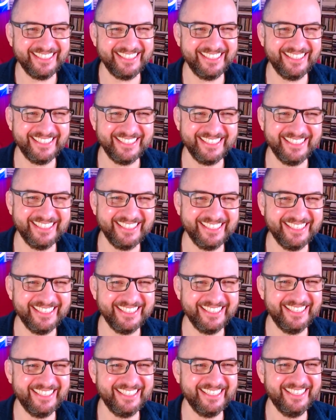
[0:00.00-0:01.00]

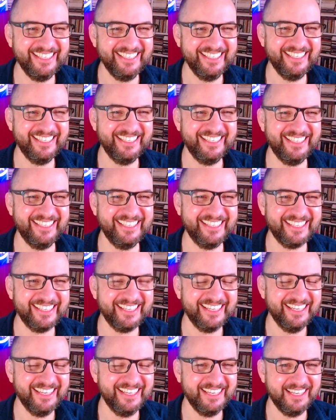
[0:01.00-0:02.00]

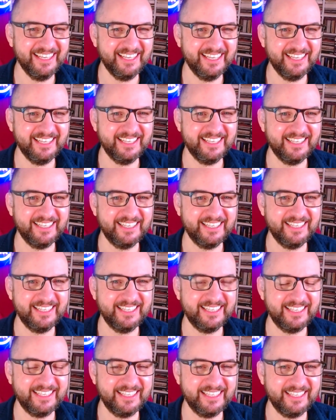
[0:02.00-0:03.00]

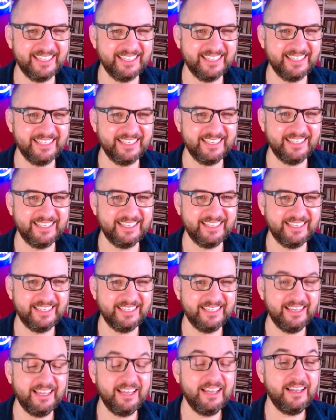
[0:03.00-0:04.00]

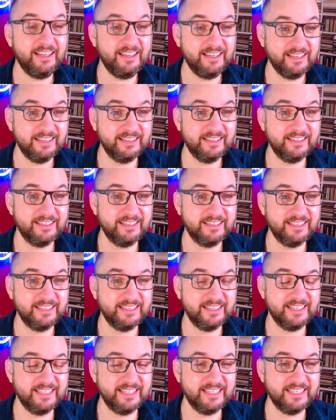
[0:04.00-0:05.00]
(not speaking)